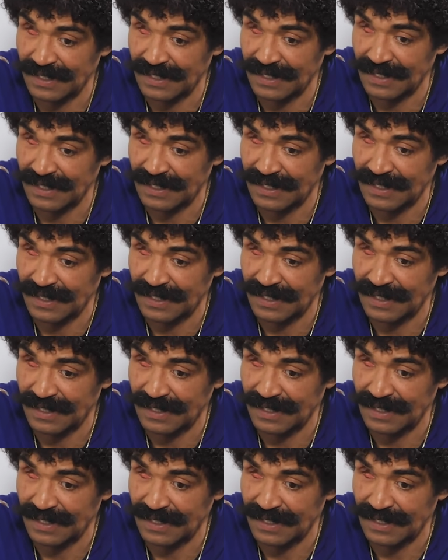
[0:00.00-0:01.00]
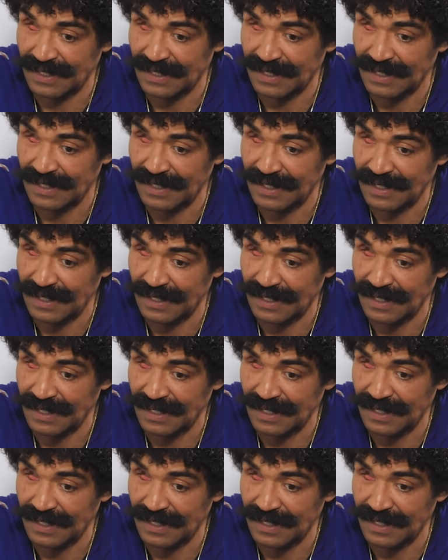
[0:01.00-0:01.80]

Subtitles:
Nothing is said.